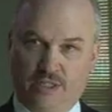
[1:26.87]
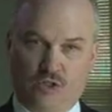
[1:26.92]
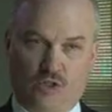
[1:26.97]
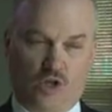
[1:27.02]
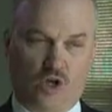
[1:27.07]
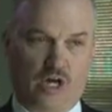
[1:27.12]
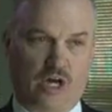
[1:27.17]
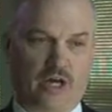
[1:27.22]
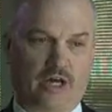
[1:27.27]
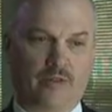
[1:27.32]

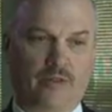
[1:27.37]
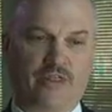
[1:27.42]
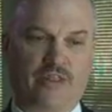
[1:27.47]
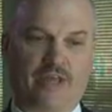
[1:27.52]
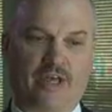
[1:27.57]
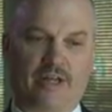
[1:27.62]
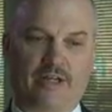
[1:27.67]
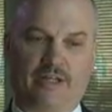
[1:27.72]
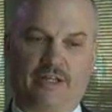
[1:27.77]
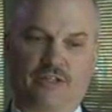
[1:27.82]
law
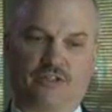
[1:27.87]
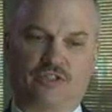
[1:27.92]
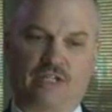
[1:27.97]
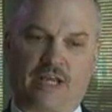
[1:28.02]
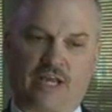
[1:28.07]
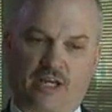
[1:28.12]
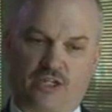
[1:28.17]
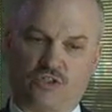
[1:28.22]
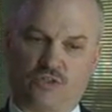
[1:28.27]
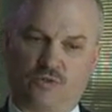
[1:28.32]
that is
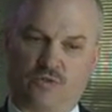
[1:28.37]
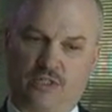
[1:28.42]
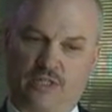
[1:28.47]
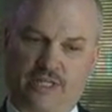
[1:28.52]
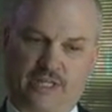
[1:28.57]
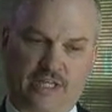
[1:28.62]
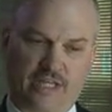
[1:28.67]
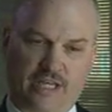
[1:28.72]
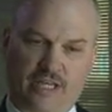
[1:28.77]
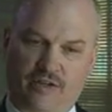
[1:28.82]

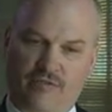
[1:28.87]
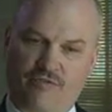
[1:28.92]
actually